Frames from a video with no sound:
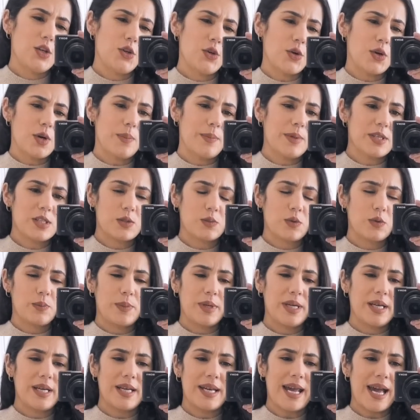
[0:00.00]
Europe this would
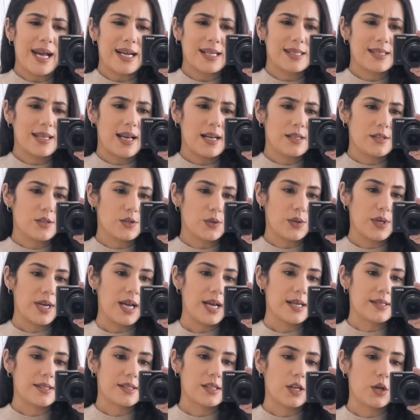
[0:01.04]
be an XS or an
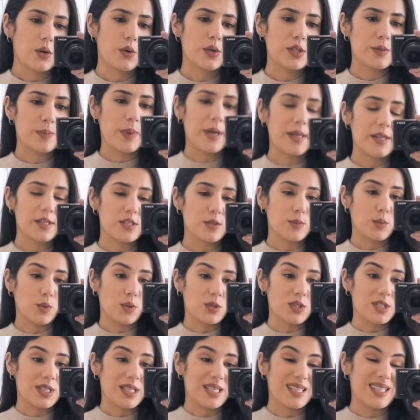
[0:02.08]
S. I always buy the
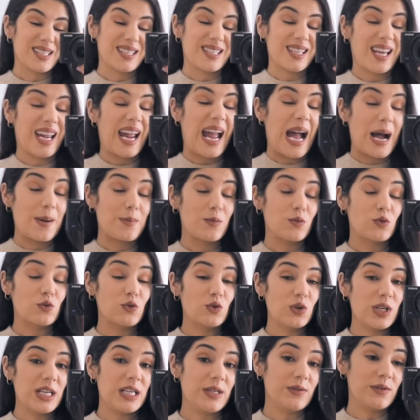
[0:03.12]
smallest things because I am
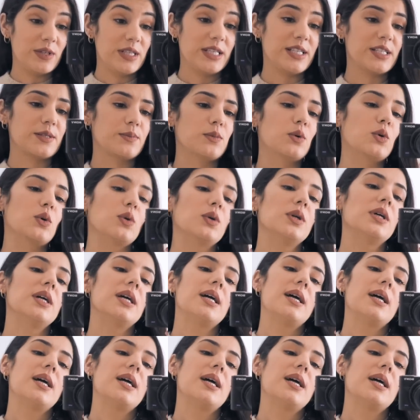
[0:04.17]
really small.